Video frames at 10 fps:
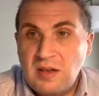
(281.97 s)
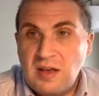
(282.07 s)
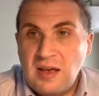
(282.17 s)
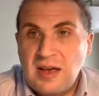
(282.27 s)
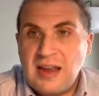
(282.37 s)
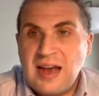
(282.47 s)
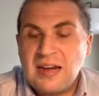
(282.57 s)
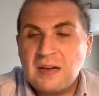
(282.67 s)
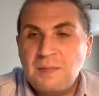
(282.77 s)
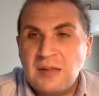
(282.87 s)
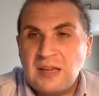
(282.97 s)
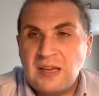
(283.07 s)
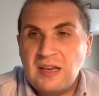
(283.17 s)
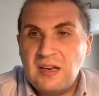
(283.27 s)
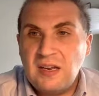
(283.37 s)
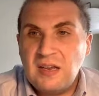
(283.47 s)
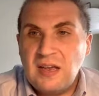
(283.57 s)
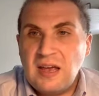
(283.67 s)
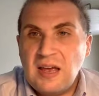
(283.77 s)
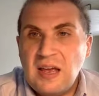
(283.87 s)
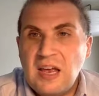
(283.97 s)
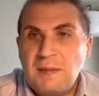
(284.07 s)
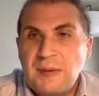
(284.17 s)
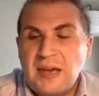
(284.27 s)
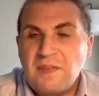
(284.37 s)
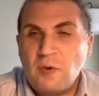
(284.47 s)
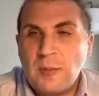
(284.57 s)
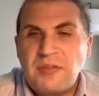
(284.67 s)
and how to complete APA format.